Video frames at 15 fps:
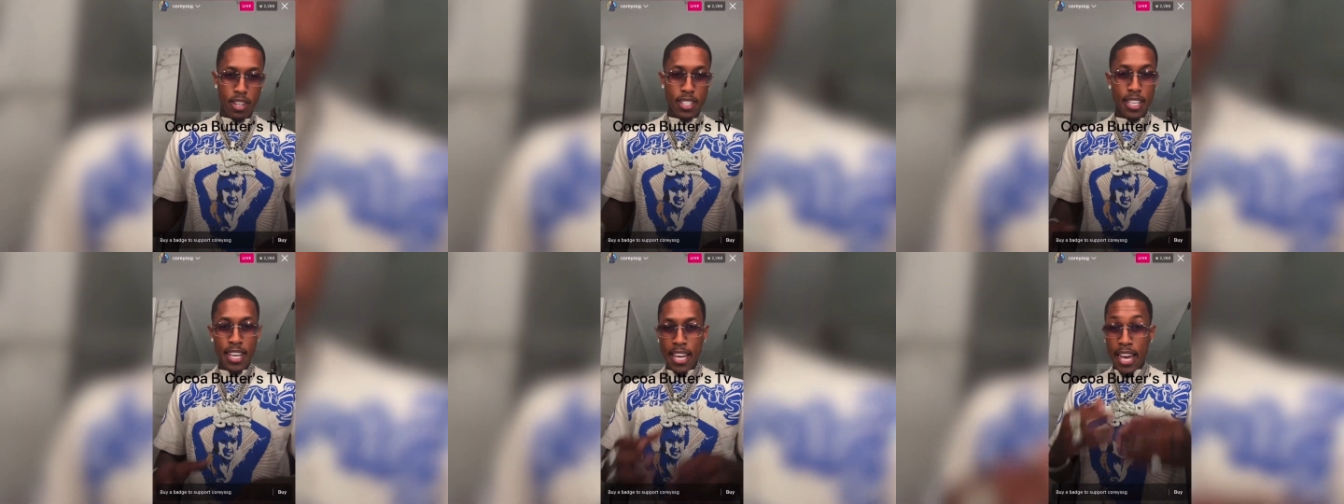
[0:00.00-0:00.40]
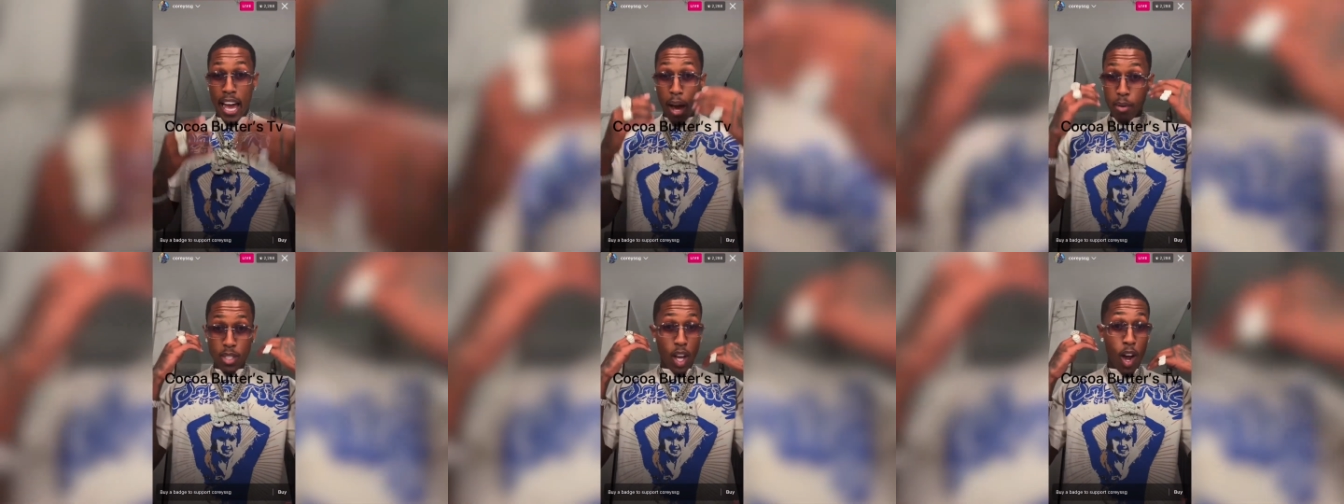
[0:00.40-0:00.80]
I was
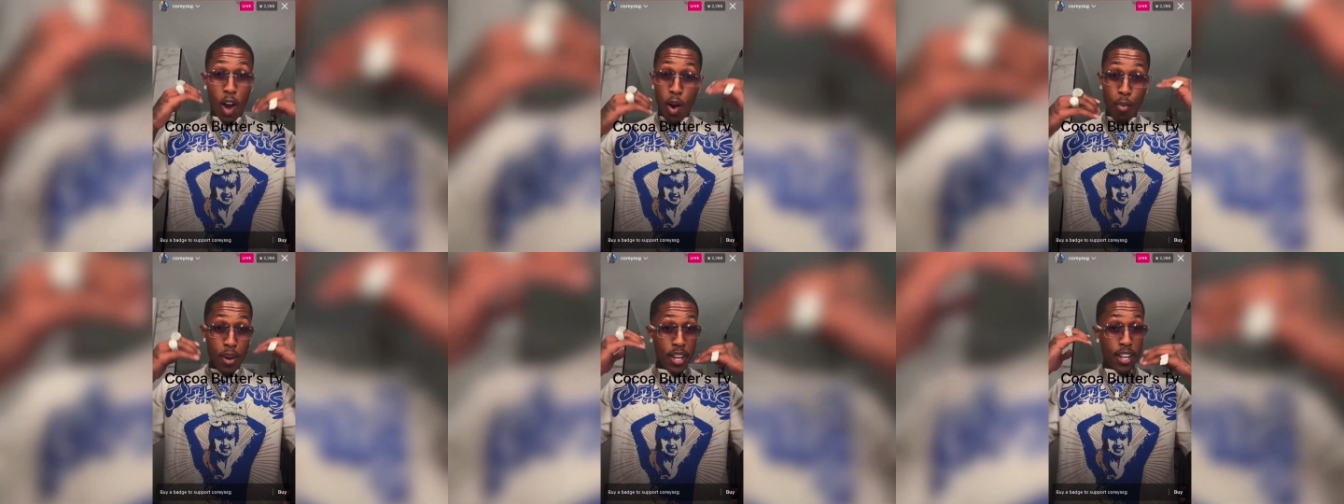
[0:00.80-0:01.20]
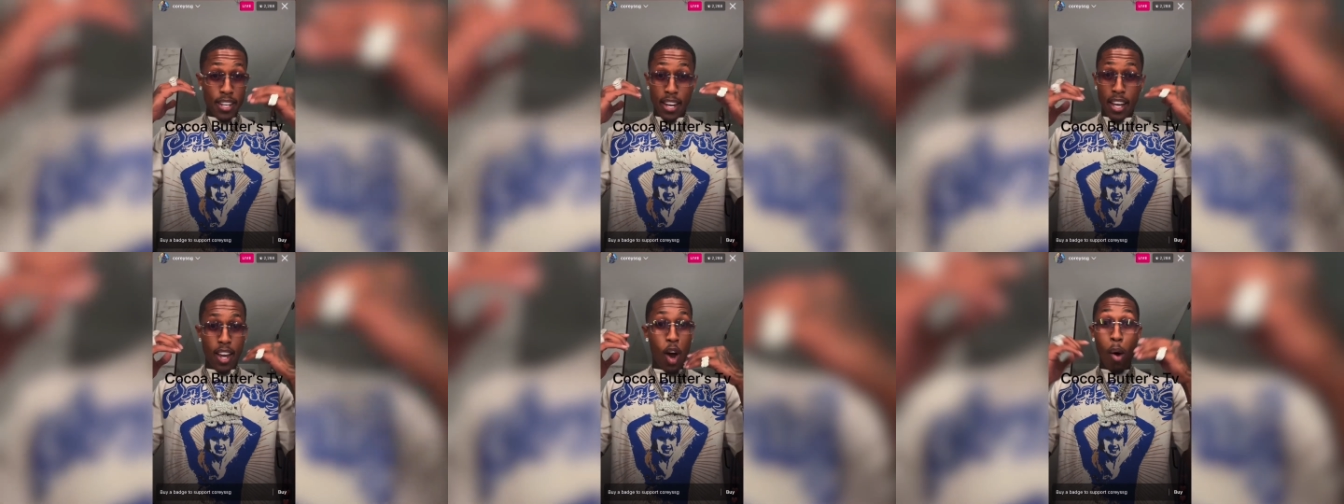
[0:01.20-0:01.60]
already like
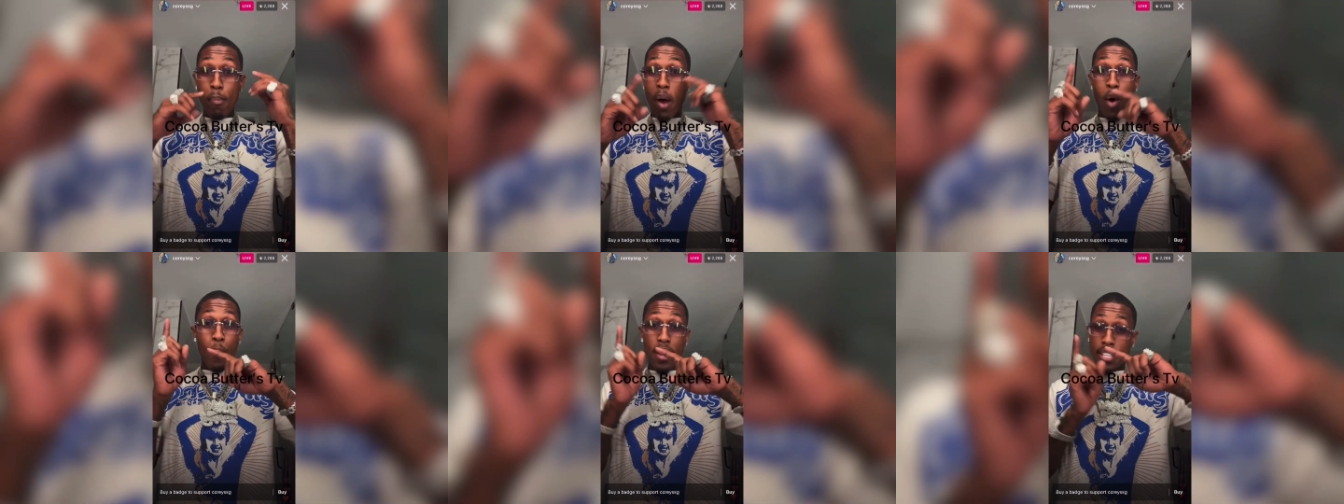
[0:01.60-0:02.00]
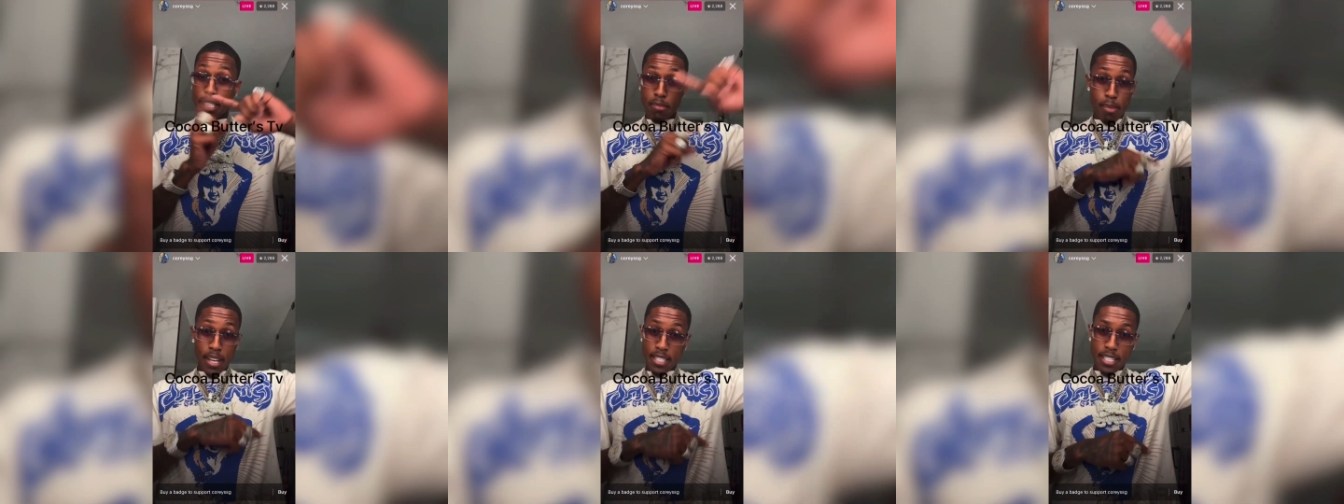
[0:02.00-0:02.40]
on my way to my
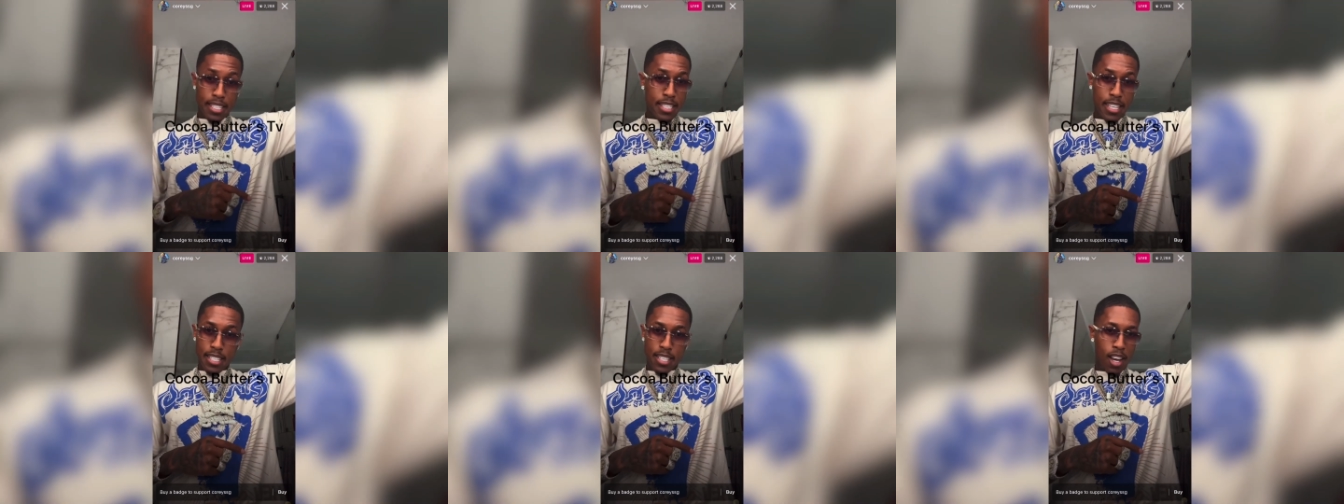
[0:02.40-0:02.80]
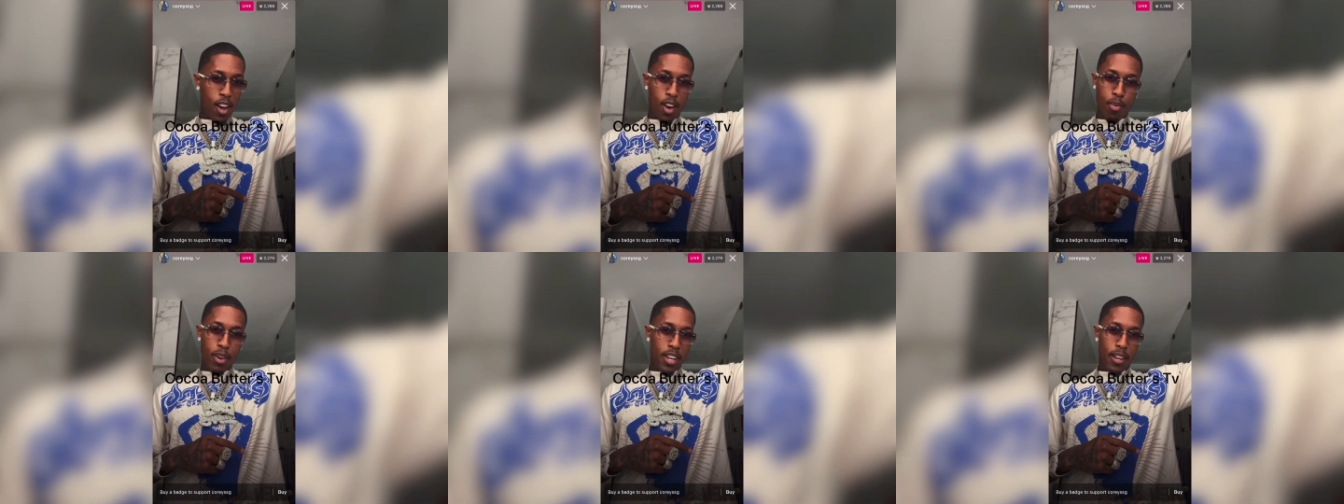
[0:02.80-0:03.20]
success
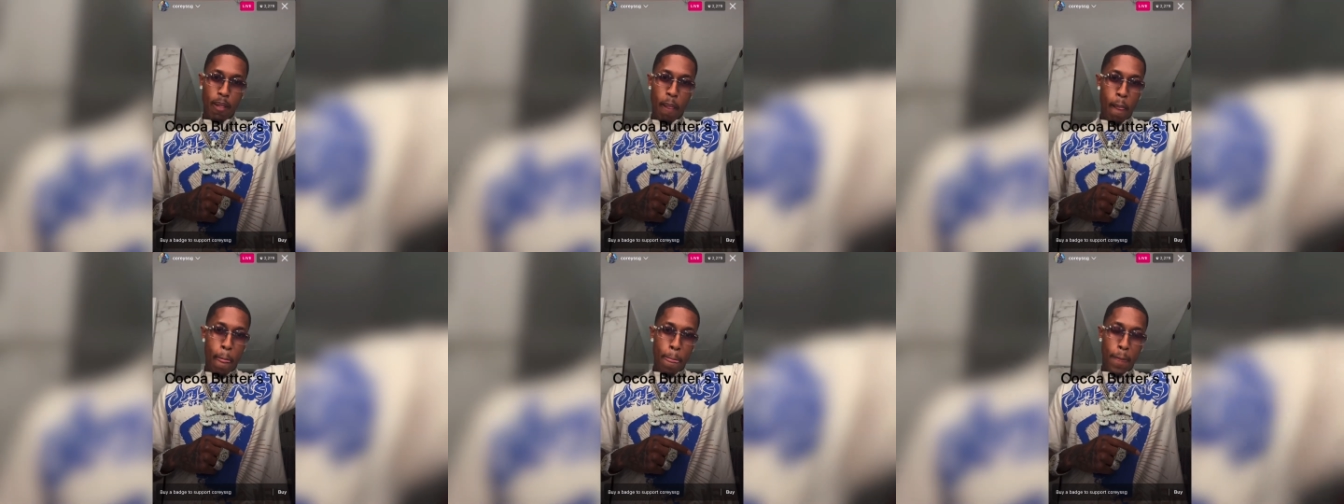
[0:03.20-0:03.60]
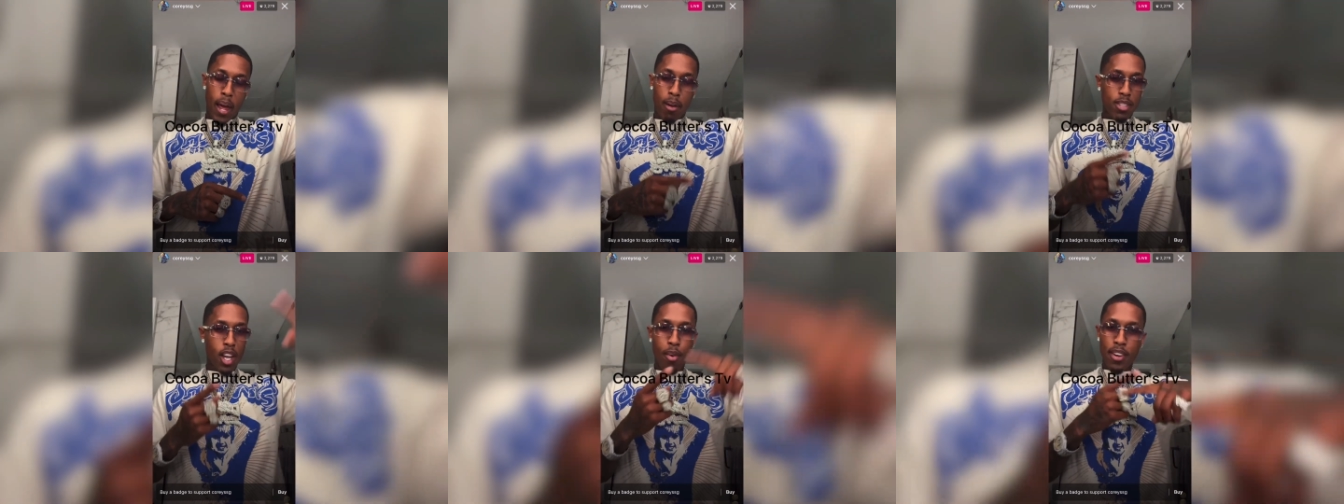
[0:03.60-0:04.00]
already. I was
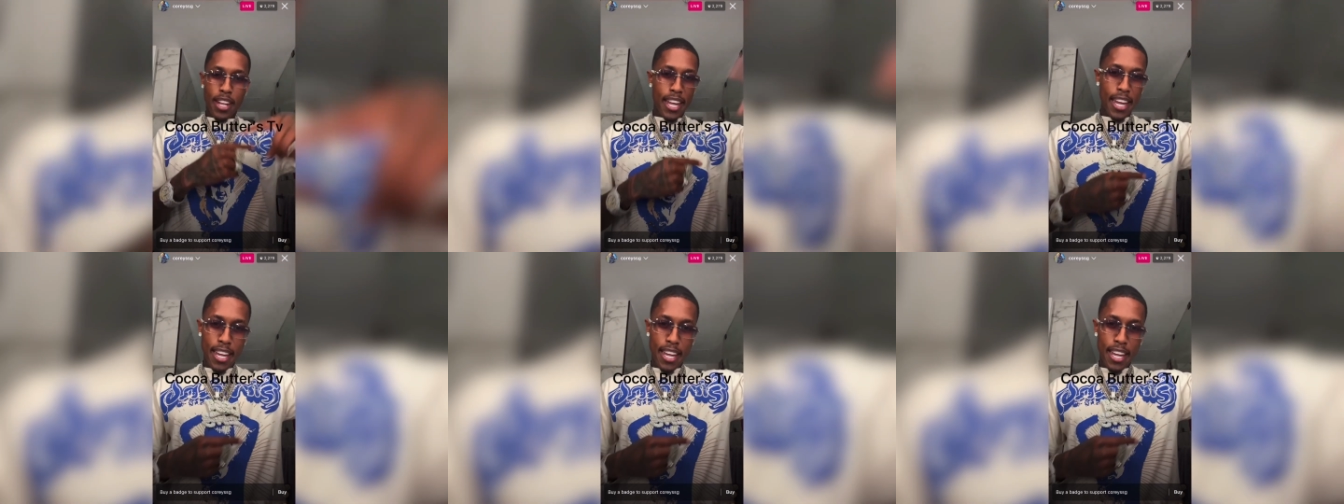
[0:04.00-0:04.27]
already here. here.